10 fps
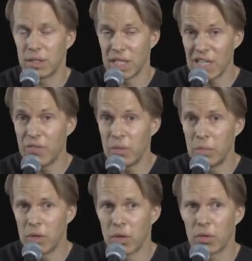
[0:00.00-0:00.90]
even
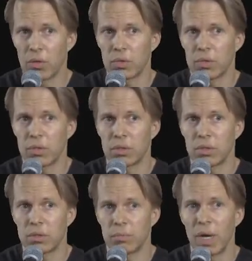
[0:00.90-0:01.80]

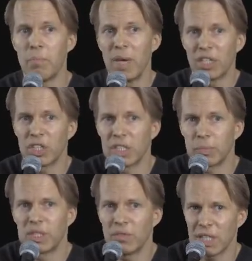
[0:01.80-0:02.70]
miracles, by mentioning
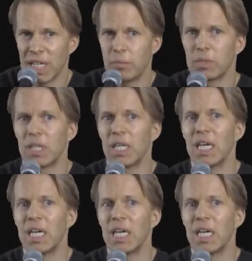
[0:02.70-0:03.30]
specific names